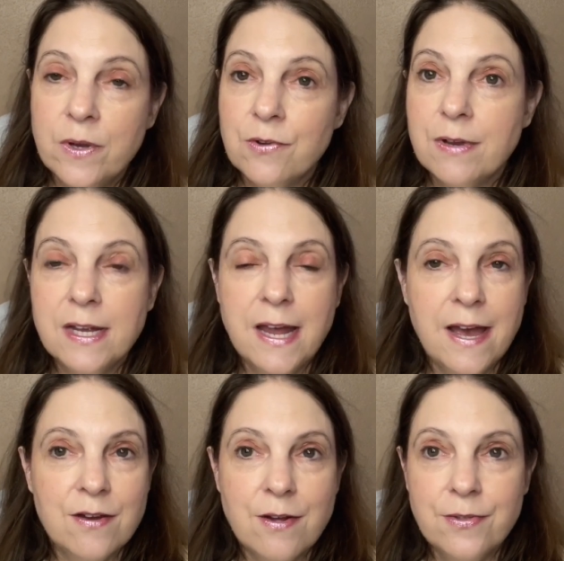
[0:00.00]
we already
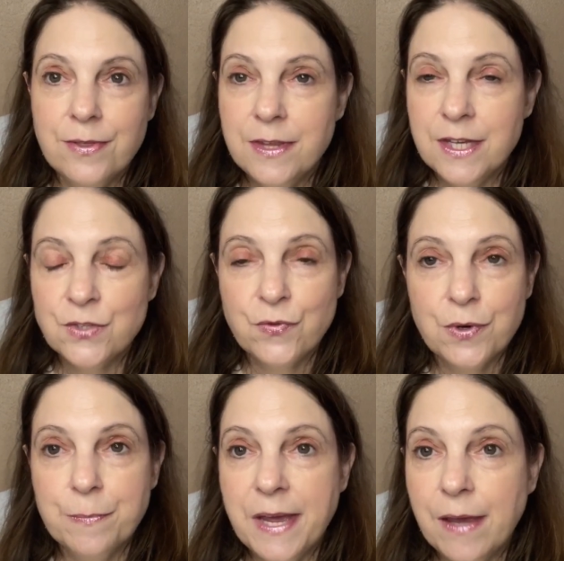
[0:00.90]
had all the things for
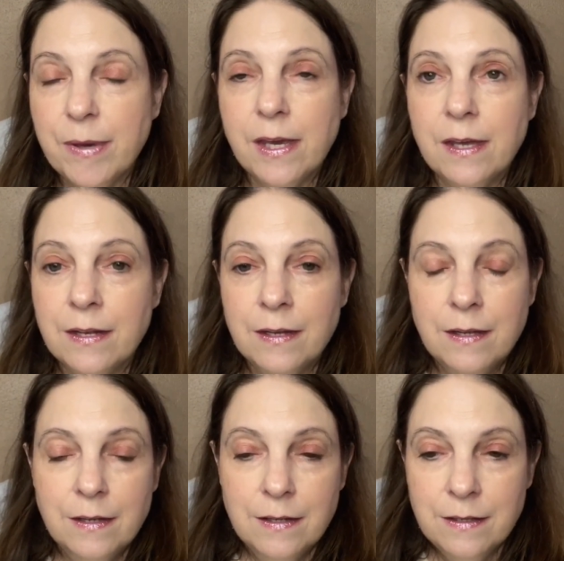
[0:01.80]
a baby, and
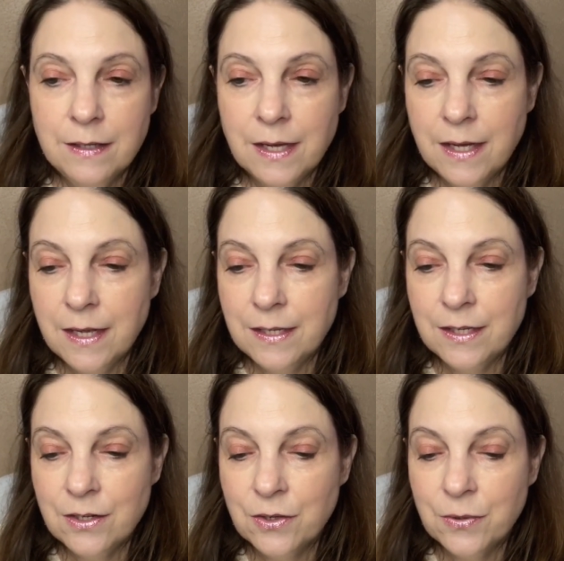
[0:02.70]
and